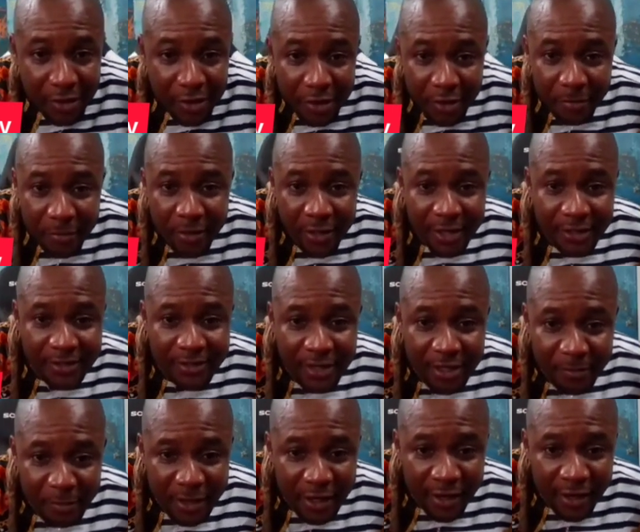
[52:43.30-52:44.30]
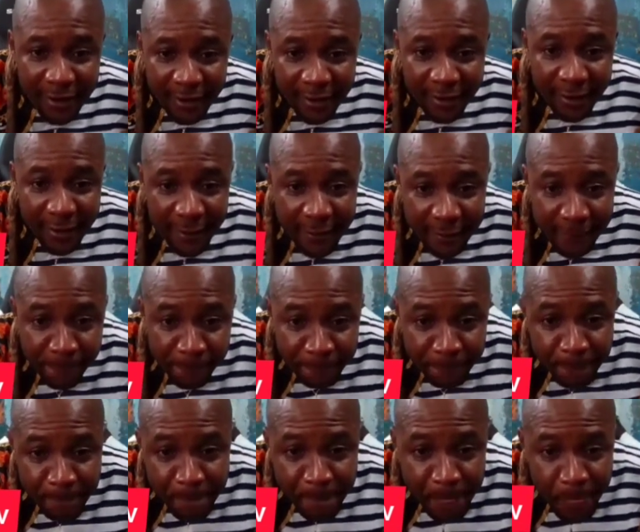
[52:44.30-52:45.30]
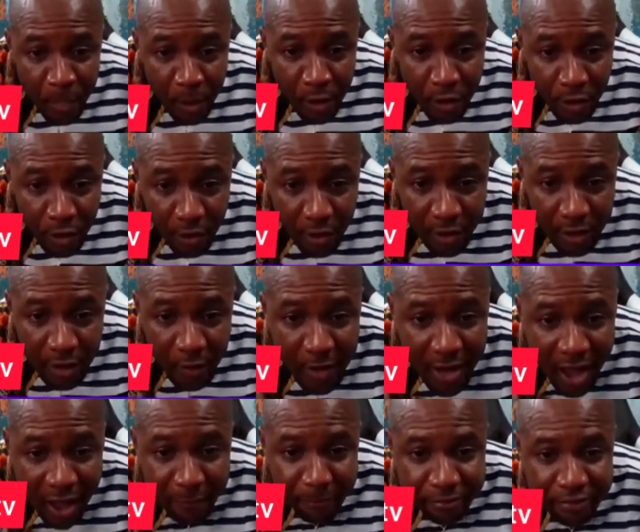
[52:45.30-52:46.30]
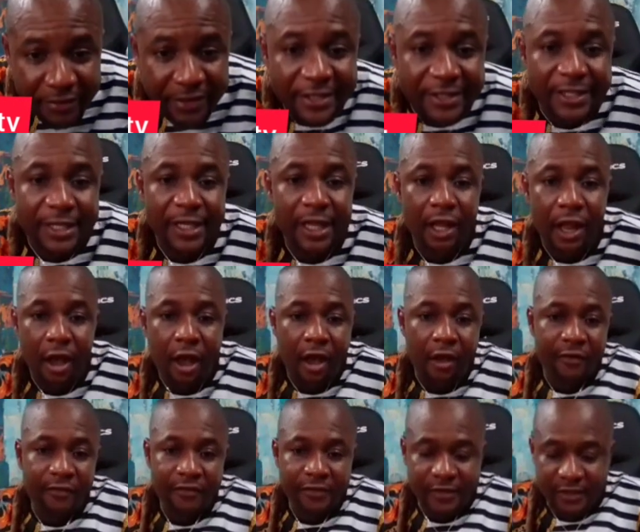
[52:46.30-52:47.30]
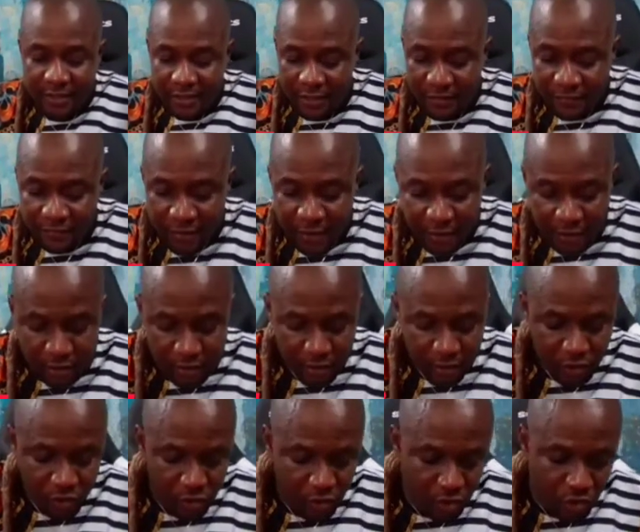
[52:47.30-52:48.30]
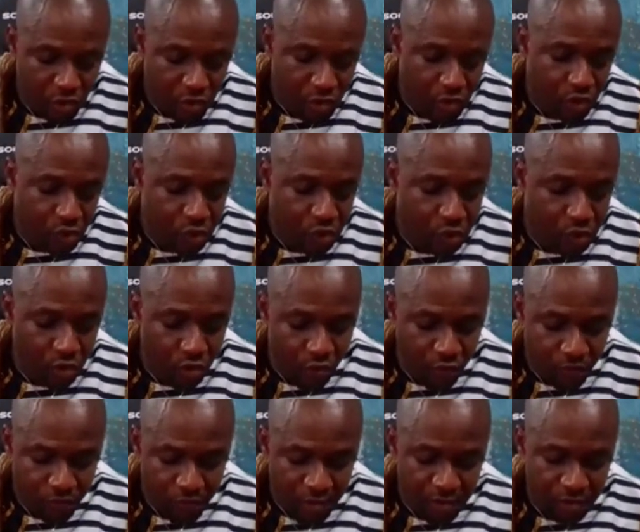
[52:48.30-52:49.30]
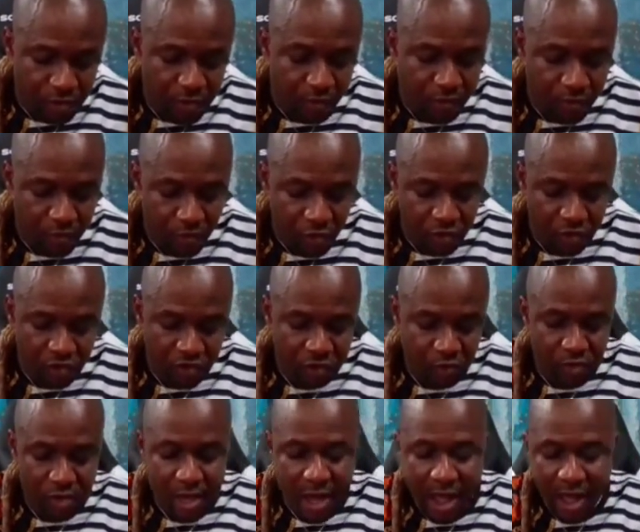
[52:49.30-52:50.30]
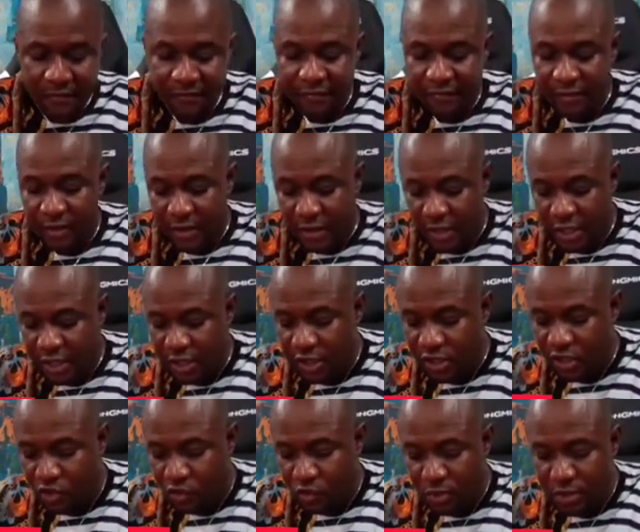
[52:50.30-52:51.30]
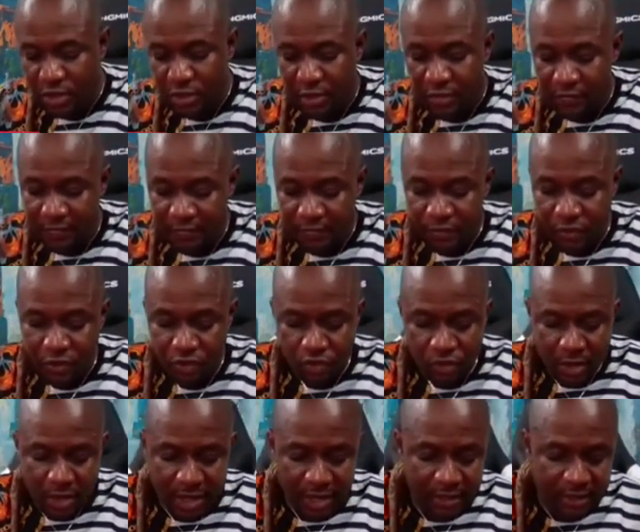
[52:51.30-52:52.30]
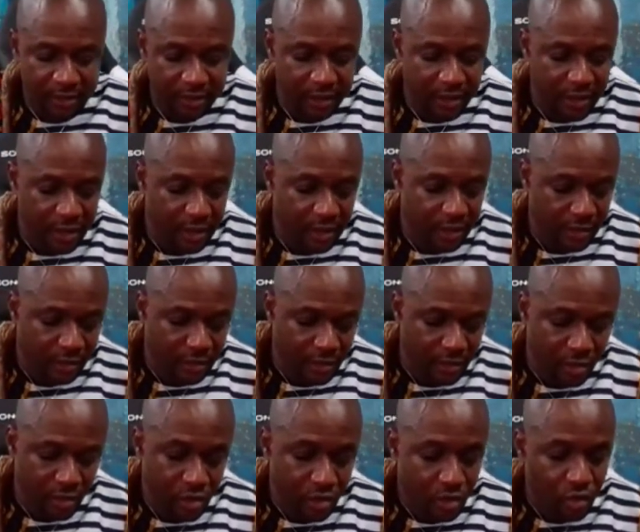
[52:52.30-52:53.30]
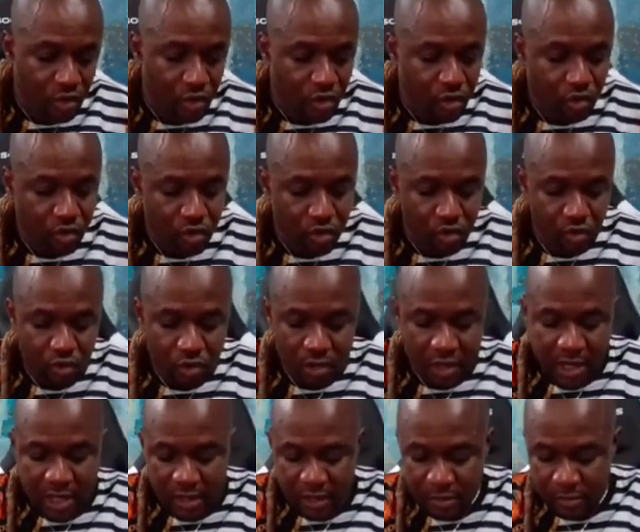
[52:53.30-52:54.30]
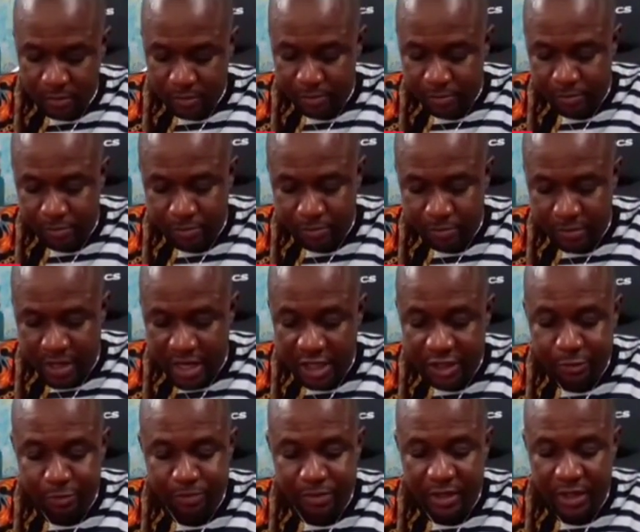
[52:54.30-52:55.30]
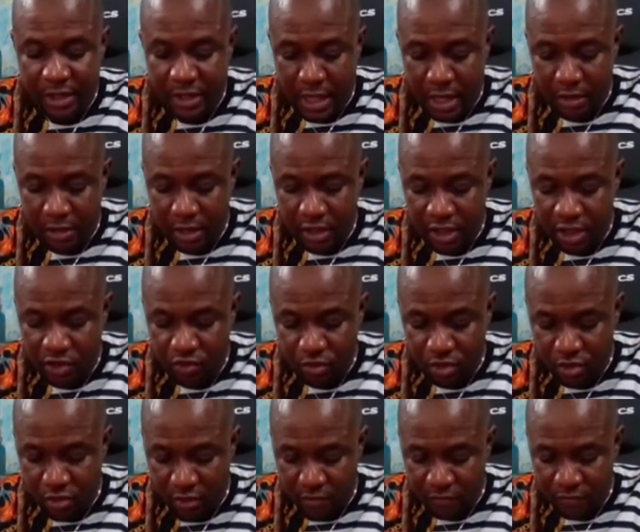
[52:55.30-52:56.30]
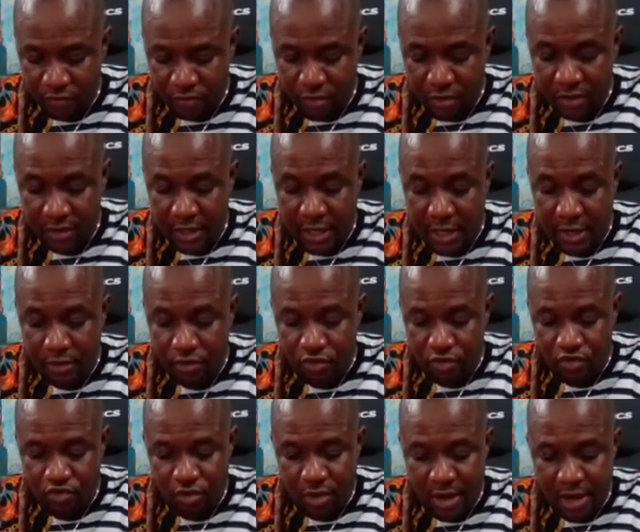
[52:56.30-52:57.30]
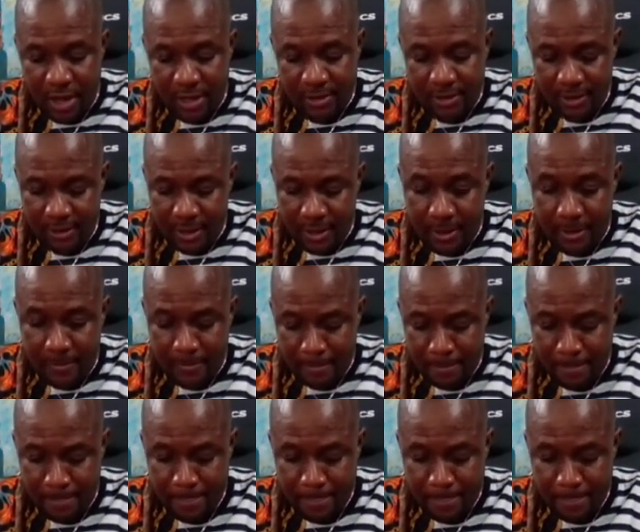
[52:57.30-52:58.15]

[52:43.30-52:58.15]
Hope you understand me now. Okay, we have Pretty Love TV. So first of all, we have Lady Sweet of USA. So let's pin down Lady Sweet of USA.